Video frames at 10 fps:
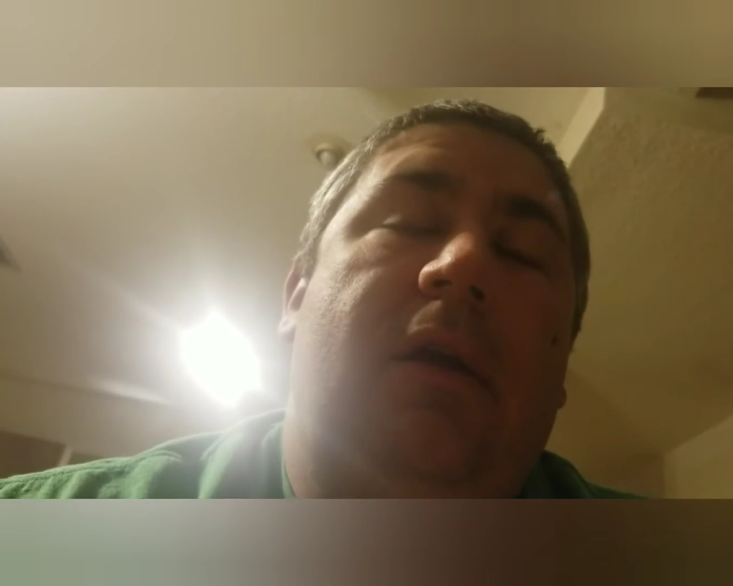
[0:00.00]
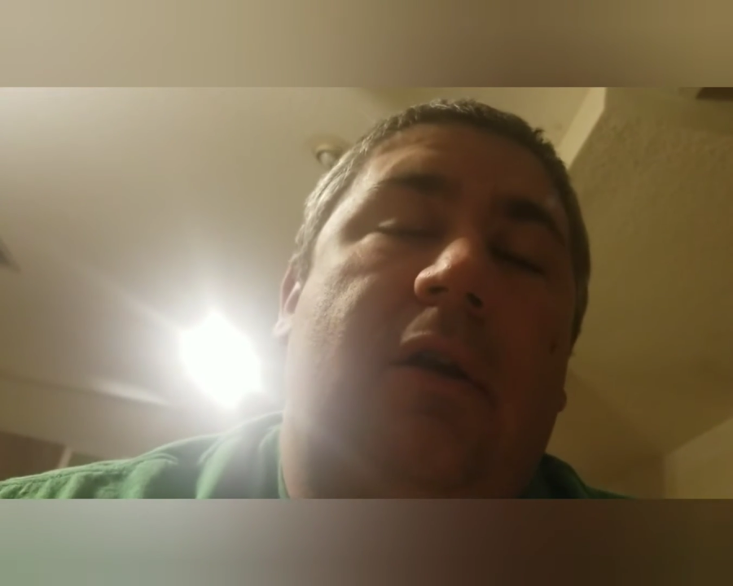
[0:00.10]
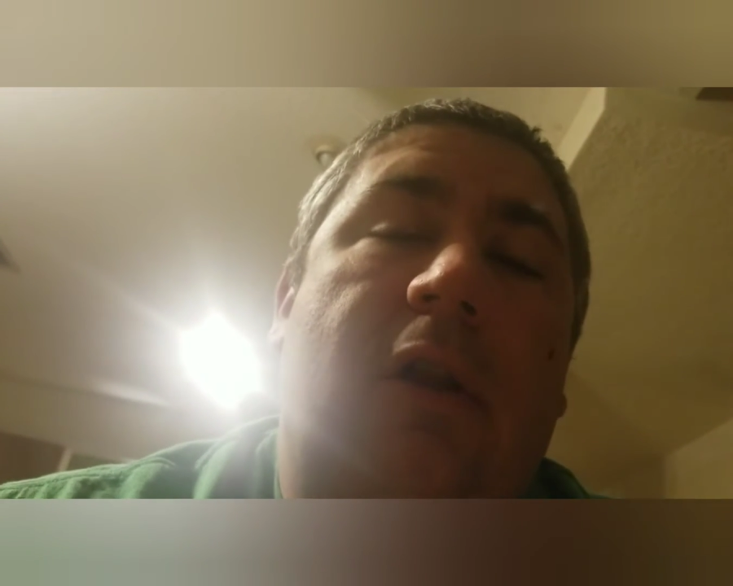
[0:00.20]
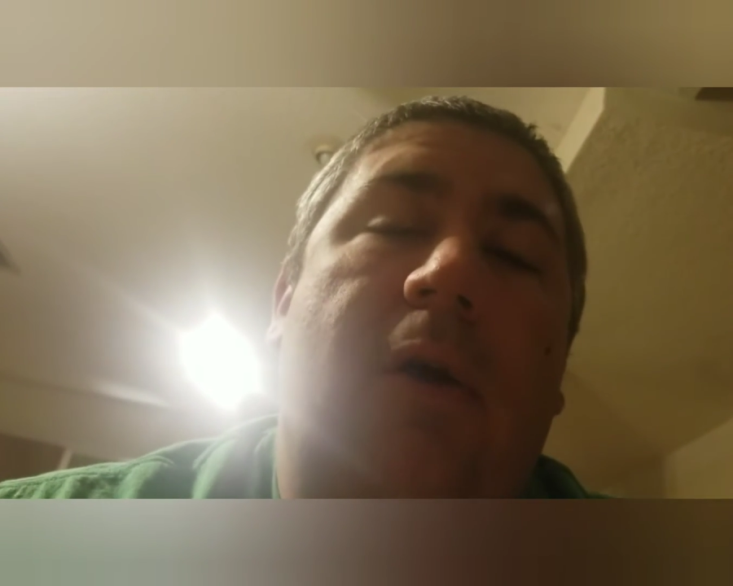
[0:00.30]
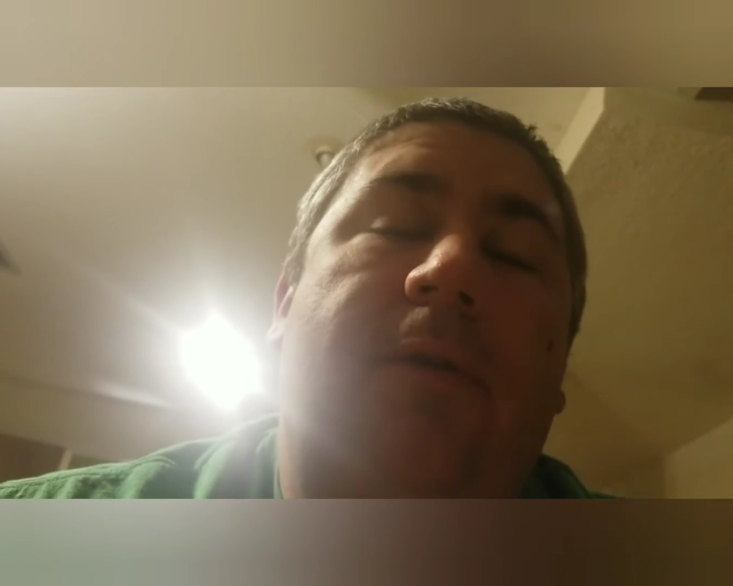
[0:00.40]

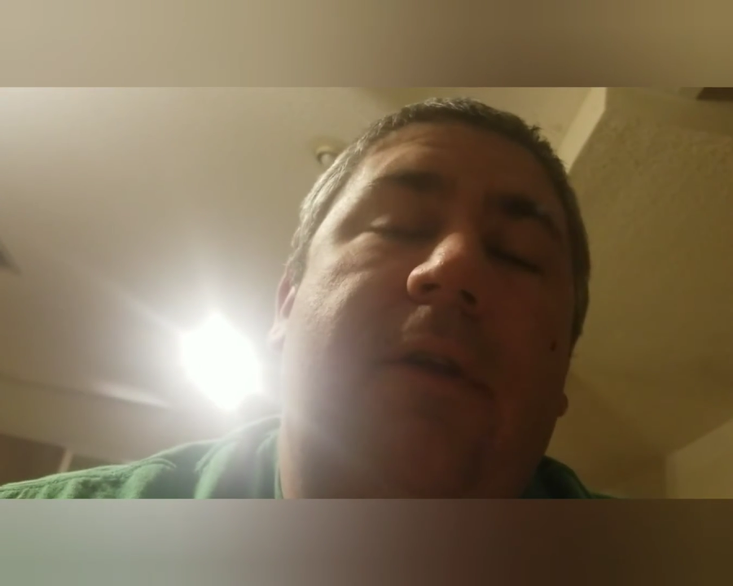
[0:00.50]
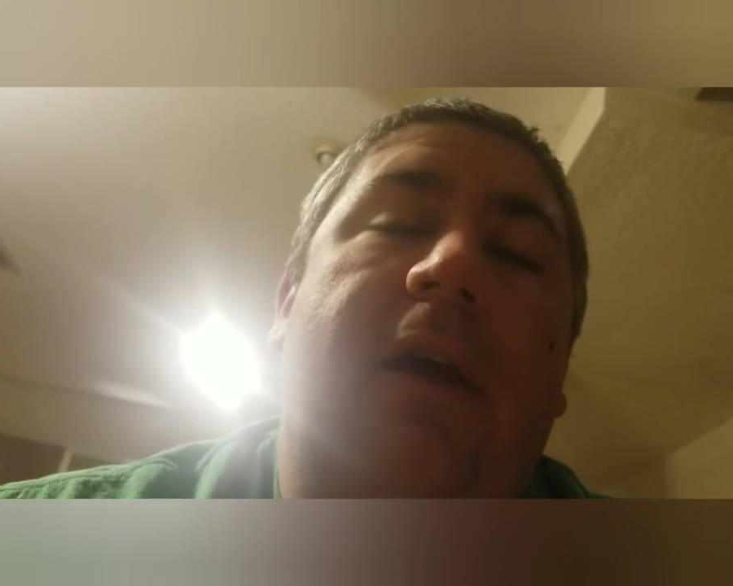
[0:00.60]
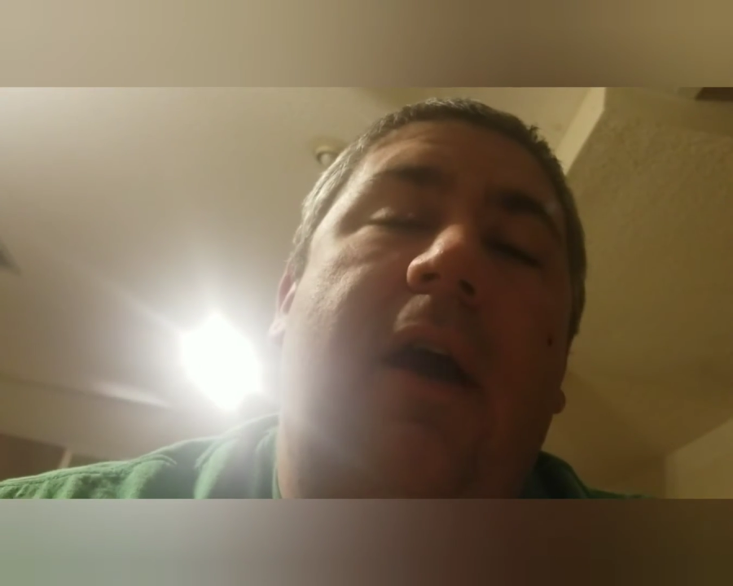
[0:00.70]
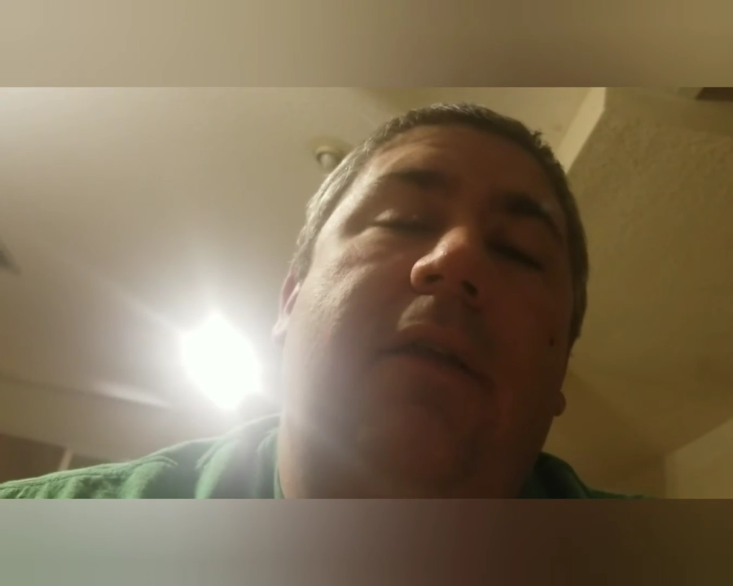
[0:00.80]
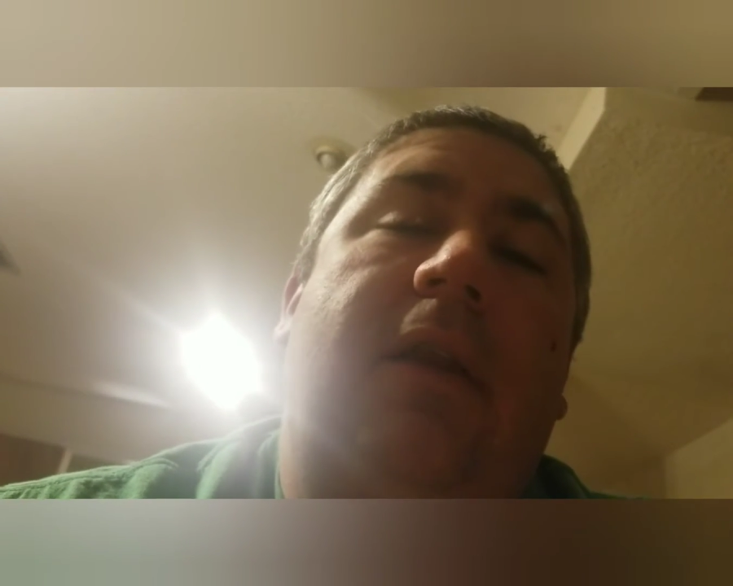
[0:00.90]
closed it,
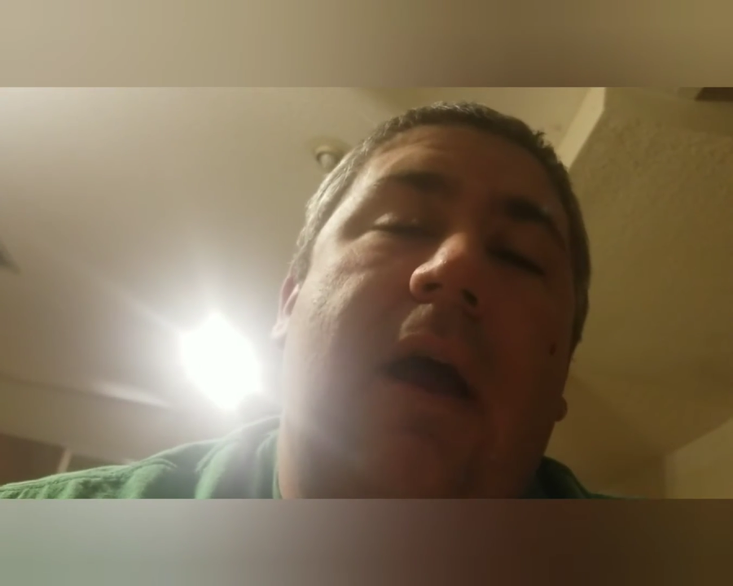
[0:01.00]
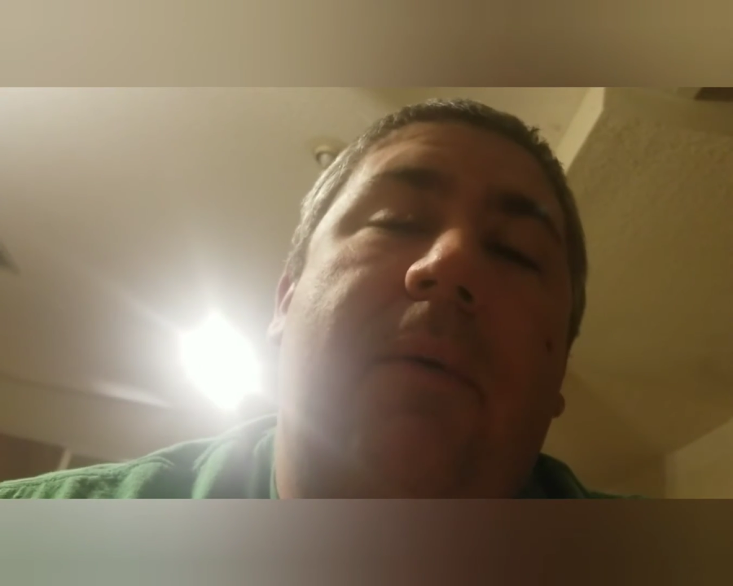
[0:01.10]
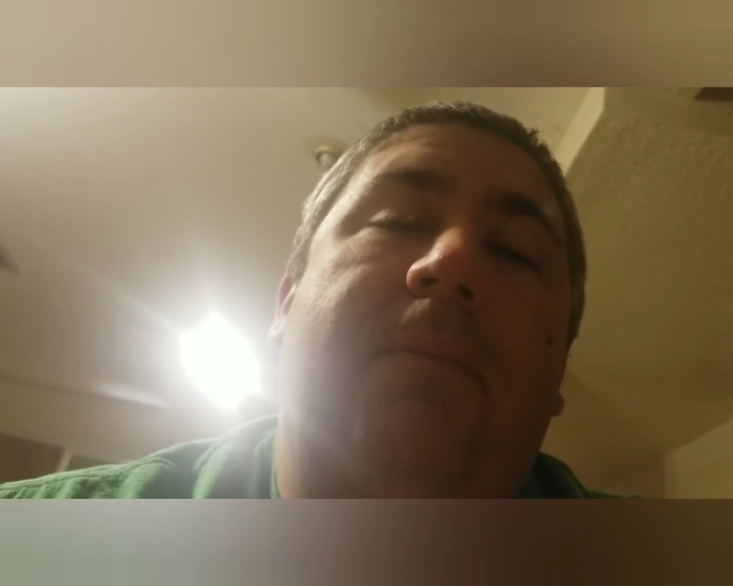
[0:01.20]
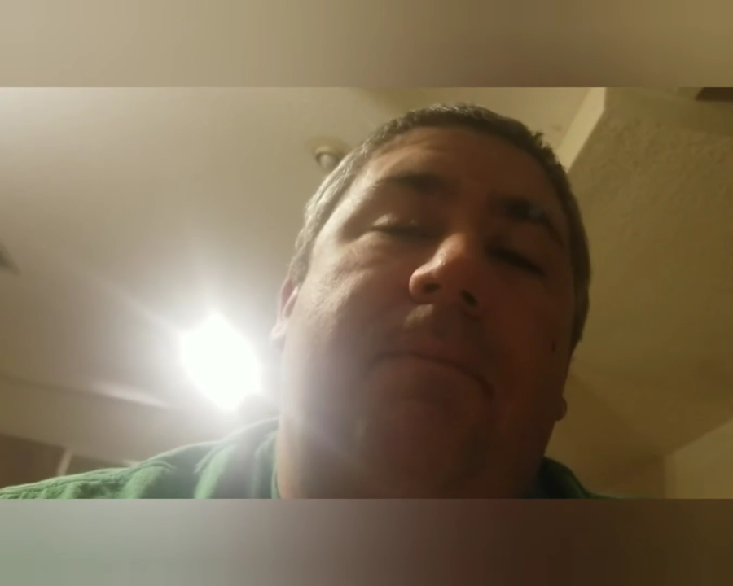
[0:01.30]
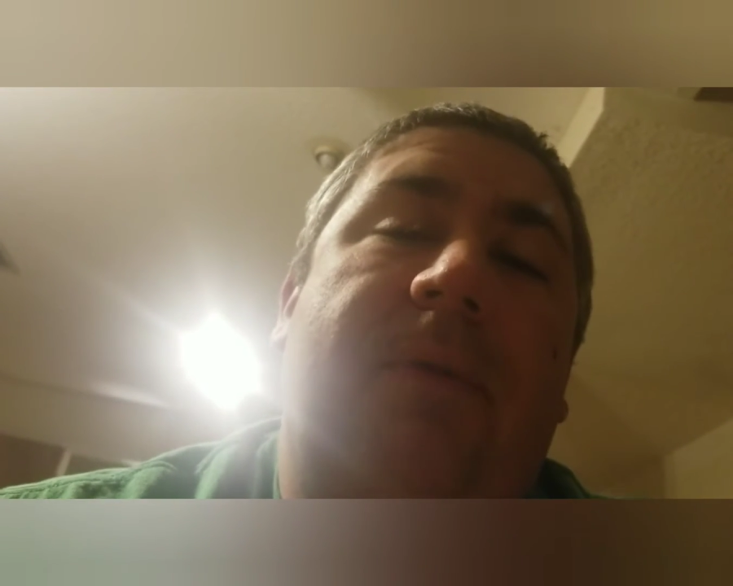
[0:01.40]
and then I would